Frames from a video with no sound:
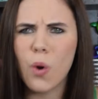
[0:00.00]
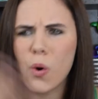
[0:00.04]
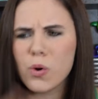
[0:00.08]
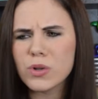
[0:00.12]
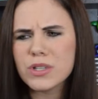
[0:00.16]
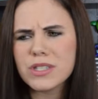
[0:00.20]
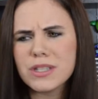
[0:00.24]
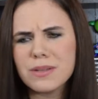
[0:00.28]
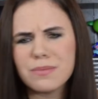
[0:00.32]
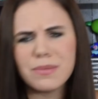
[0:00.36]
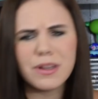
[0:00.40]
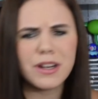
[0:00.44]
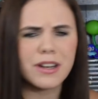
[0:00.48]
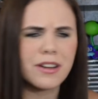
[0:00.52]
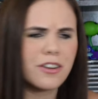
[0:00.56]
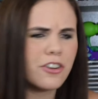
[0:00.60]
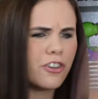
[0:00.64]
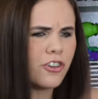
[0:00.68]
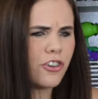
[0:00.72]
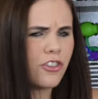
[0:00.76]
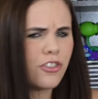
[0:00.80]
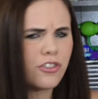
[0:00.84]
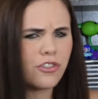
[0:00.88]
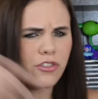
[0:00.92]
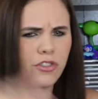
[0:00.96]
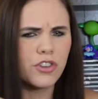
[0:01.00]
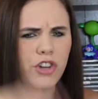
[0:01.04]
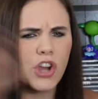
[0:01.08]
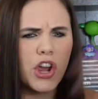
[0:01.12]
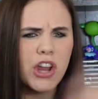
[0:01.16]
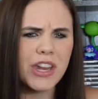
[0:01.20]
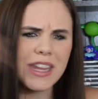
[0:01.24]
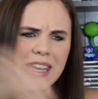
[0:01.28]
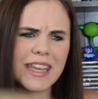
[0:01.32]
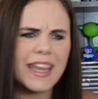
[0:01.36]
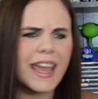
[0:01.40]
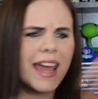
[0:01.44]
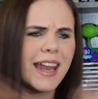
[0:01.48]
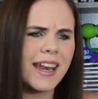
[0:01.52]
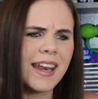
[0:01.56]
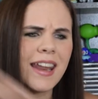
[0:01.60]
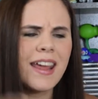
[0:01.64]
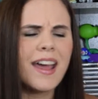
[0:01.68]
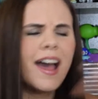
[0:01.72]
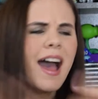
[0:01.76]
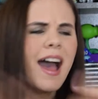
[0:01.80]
awesome and nerdy, and